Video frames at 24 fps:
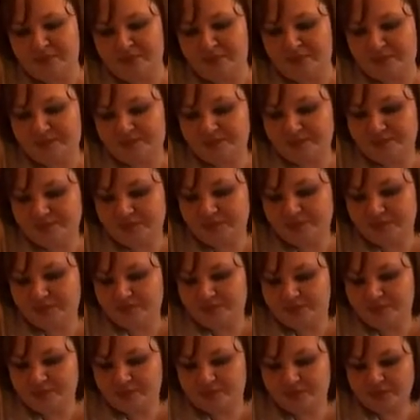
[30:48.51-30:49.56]

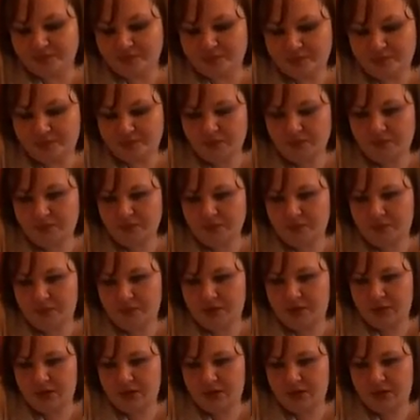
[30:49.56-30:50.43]
No one is speaking in this clip.